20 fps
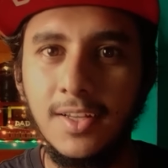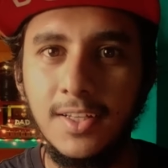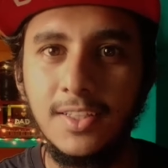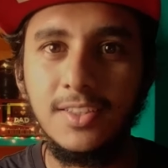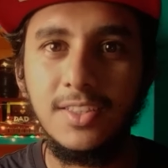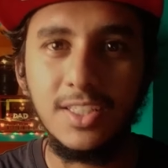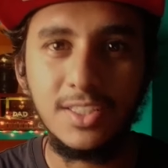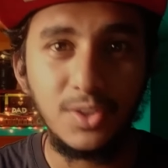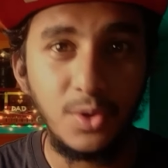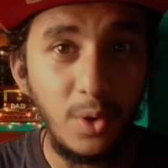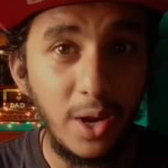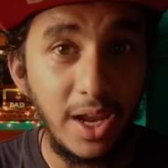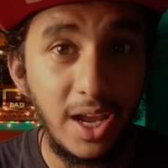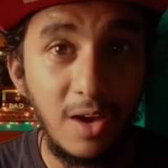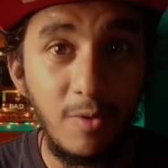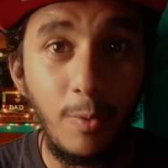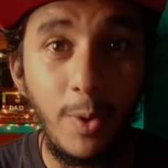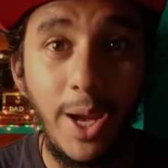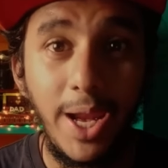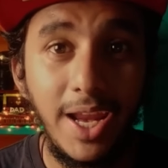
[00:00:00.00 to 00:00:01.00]
just going
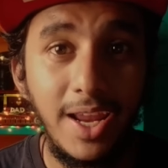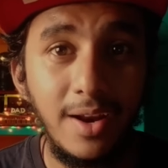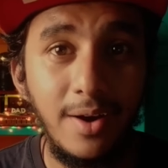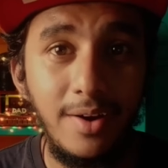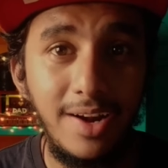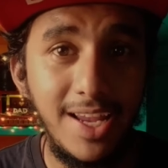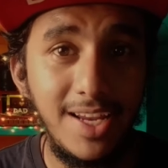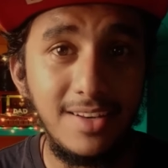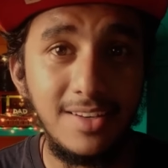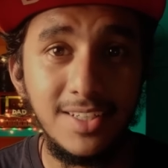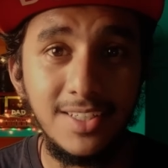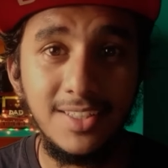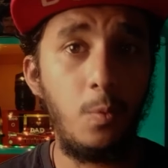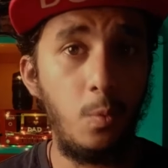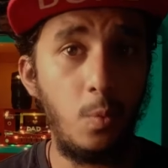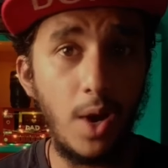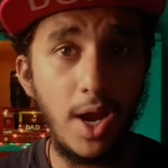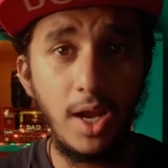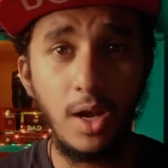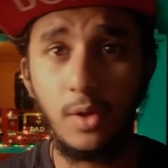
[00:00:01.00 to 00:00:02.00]
away, right?
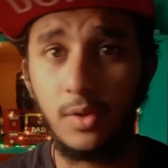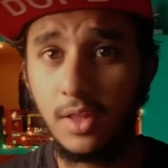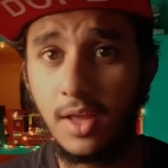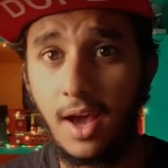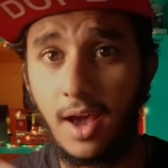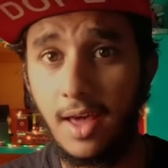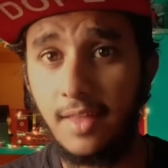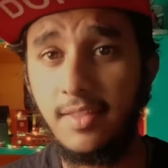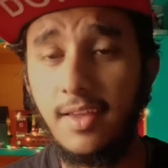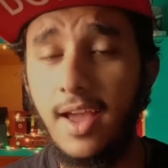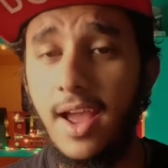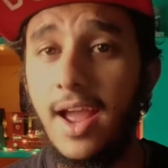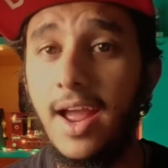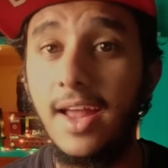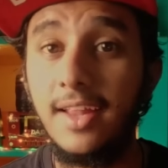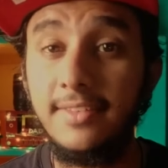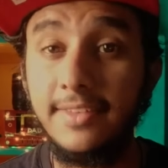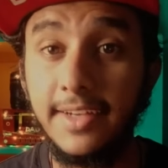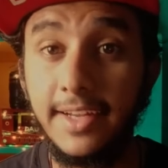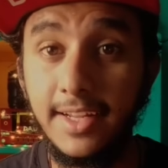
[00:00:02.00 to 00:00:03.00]
While on the other
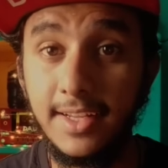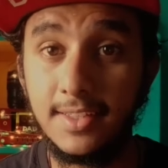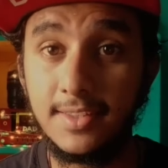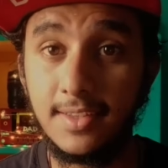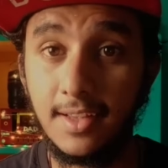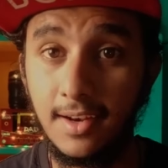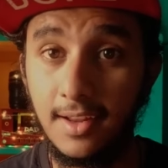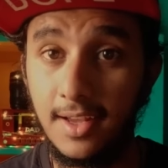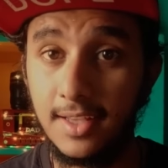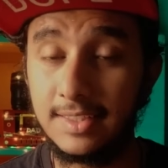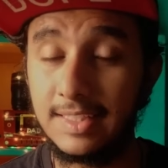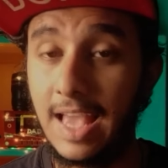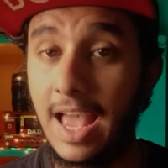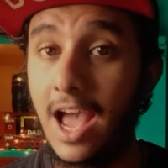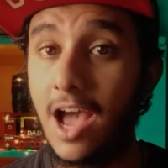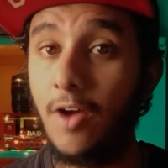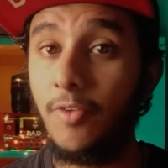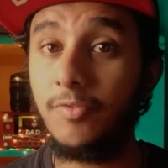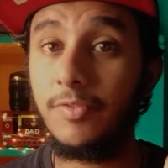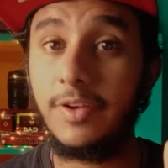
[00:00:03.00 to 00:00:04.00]
hand, D S L Rs
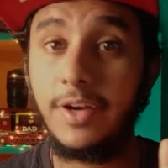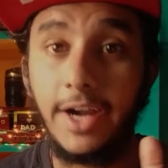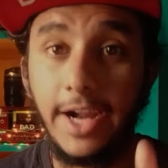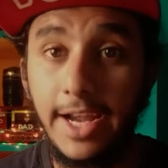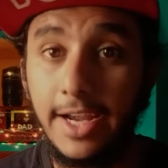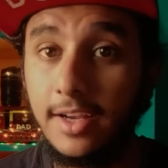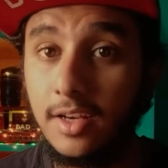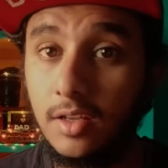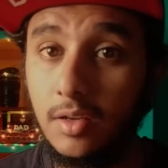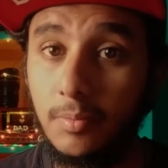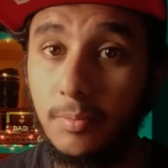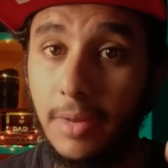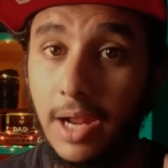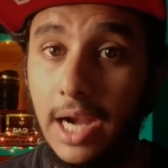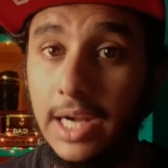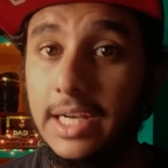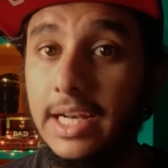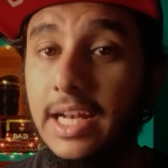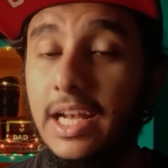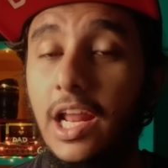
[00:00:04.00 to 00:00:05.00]
have greater
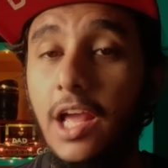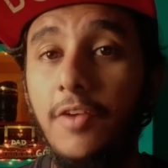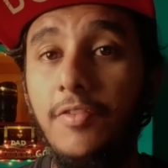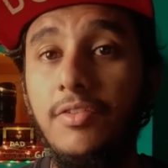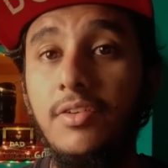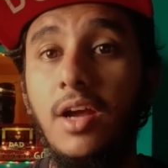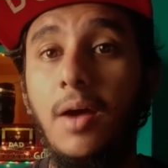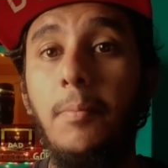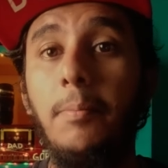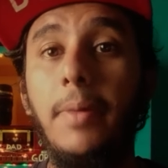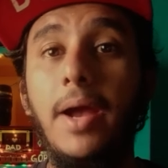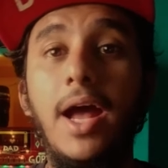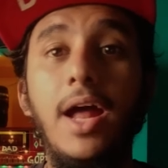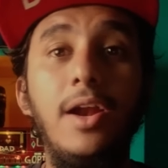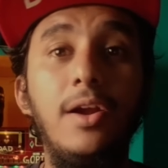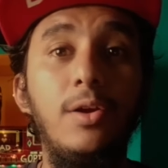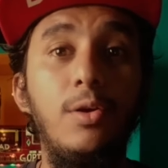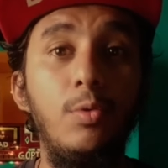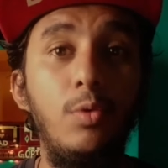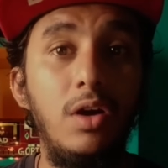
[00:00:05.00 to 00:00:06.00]
battery life
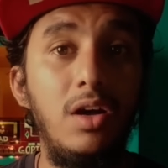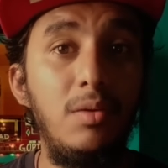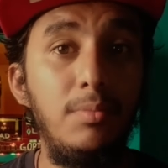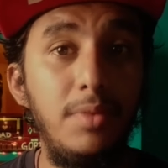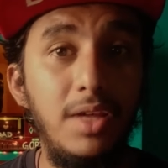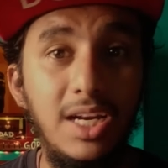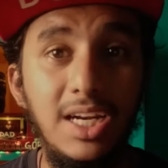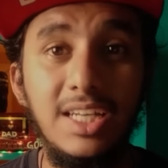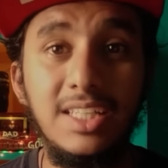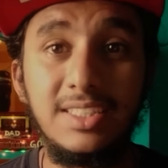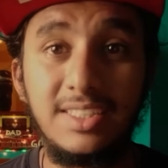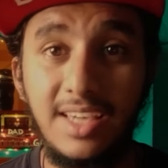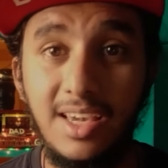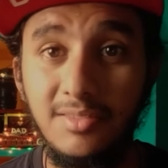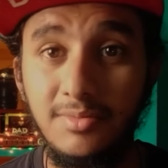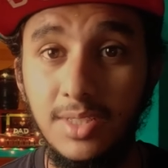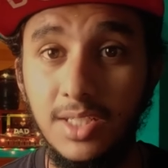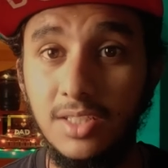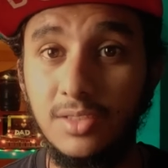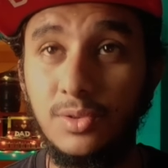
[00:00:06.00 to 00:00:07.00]
compared to a mirrorless
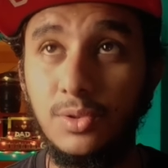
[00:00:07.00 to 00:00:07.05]
camera.